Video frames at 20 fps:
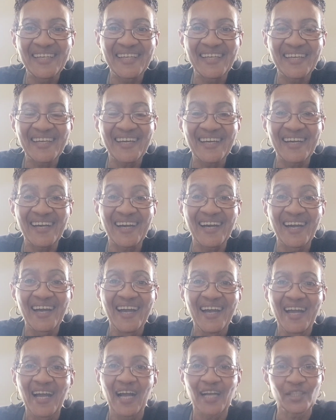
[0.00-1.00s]

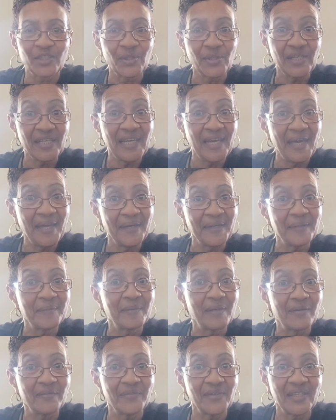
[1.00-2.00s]
I thought I had it in
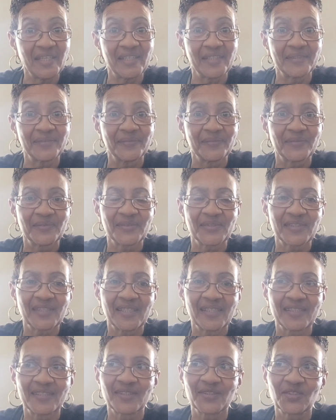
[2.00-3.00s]
my van,
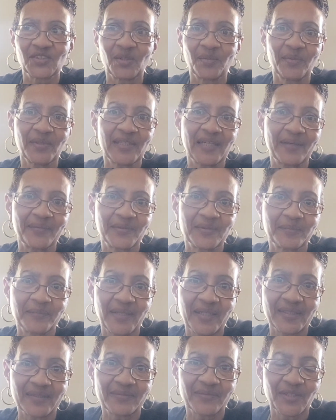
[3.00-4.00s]
okay? Because normally I would
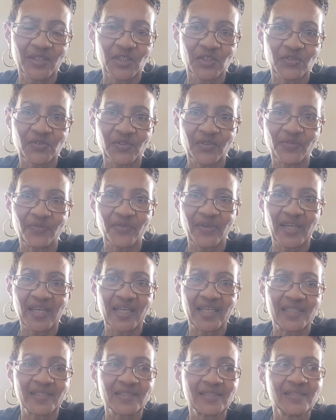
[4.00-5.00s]
make videos in the
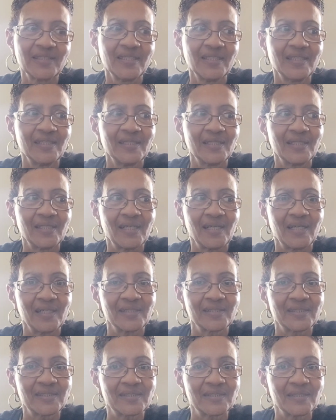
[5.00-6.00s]
van
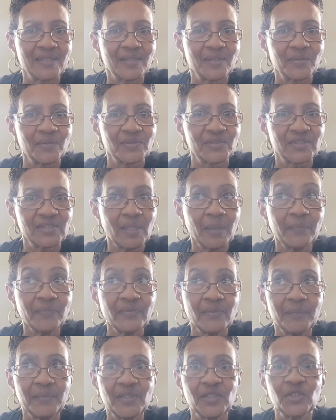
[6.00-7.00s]
uh, uh, some
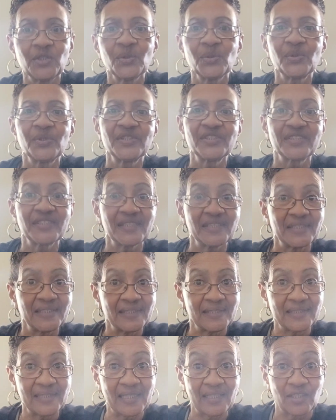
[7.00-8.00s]
from indoors
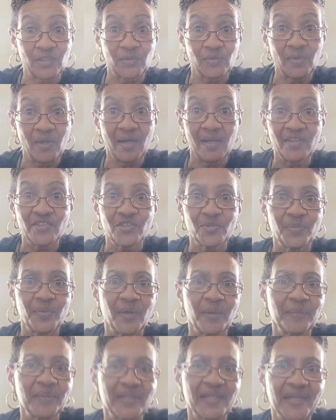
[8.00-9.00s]
in that garage
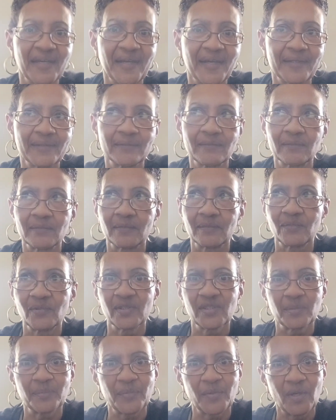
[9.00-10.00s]
apartment I had.
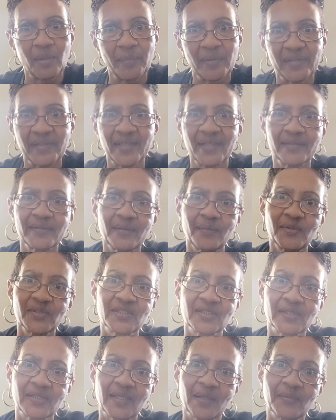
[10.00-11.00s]
What apartment? Uh, was
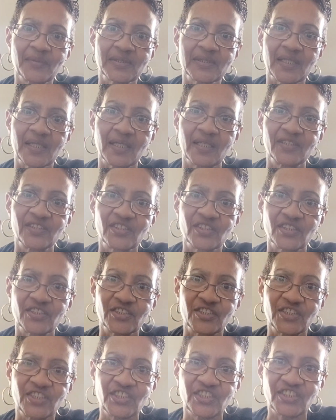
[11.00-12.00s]
that was a, a,
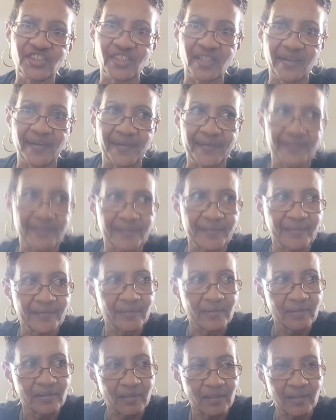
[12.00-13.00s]
she shed,
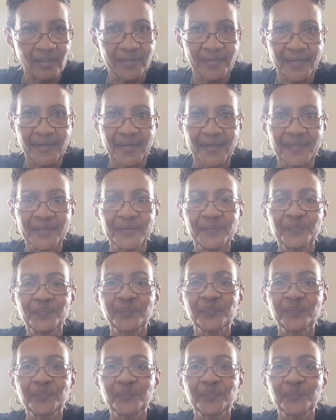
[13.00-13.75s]
okay.